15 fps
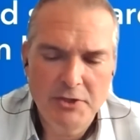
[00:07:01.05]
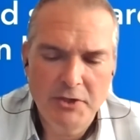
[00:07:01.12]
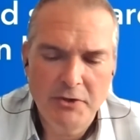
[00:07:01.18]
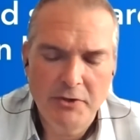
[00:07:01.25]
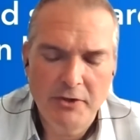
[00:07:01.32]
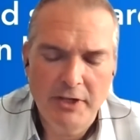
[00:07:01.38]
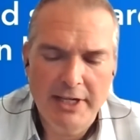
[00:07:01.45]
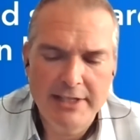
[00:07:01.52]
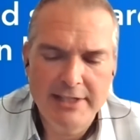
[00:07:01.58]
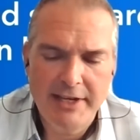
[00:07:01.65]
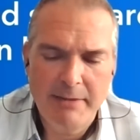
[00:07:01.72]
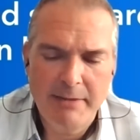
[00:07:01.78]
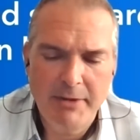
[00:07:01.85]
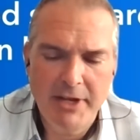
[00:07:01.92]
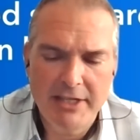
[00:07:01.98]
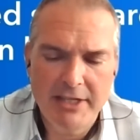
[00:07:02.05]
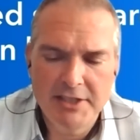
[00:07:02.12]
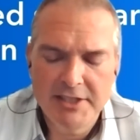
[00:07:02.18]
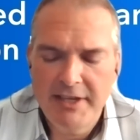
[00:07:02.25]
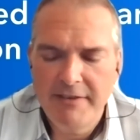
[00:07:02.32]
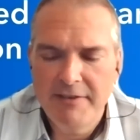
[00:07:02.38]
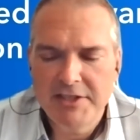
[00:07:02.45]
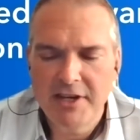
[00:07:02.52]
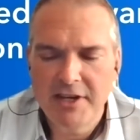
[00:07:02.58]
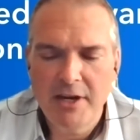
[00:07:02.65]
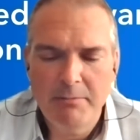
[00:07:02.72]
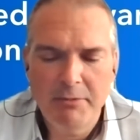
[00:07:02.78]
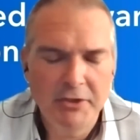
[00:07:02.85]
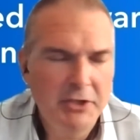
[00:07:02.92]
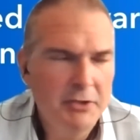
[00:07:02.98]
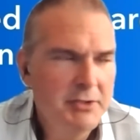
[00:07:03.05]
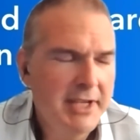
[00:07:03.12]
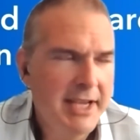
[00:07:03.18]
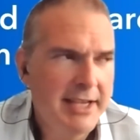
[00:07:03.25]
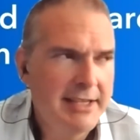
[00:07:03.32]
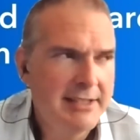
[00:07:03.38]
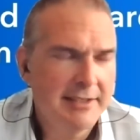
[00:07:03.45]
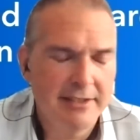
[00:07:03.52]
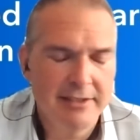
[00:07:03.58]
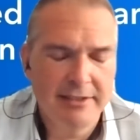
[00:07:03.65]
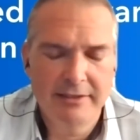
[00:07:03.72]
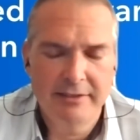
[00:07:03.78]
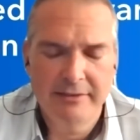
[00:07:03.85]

to utilize an API? Just give us a couple of use cases.